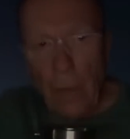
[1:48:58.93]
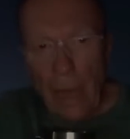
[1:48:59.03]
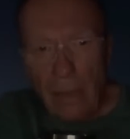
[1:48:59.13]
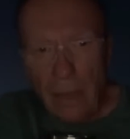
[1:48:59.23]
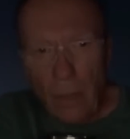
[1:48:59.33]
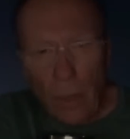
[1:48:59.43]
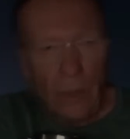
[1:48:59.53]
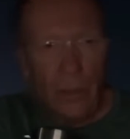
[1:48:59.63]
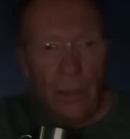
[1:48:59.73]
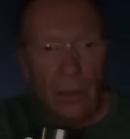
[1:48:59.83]
has any
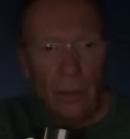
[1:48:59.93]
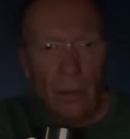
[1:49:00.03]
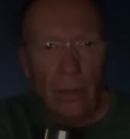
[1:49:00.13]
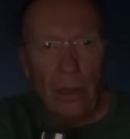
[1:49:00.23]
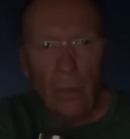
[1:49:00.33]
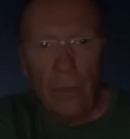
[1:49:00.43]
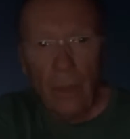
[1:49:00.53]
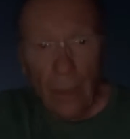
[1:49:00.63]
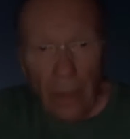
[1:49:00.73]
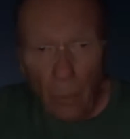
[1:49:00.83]
questions or anyone
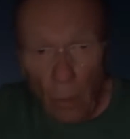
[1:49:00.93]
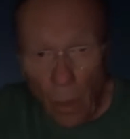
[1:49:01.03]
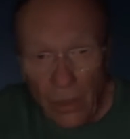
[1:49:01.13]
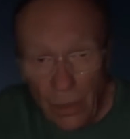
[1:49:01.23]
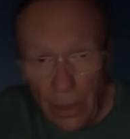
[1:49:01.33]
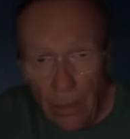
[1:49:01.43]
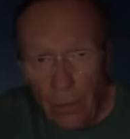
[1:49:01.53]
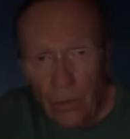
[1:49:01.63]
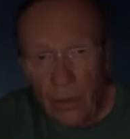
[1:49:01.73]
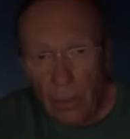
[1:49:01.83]
wants to
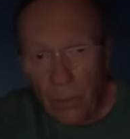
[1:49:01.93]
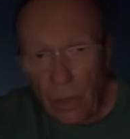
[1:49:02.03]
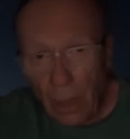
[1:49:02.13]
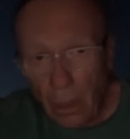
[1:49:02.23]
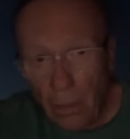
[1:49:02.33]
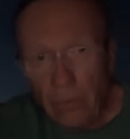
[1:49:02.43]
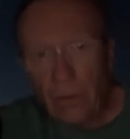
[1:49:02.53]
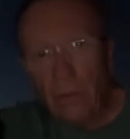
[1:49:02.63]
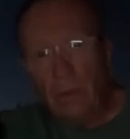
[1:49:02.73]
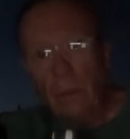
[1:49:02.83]
introduce themselves and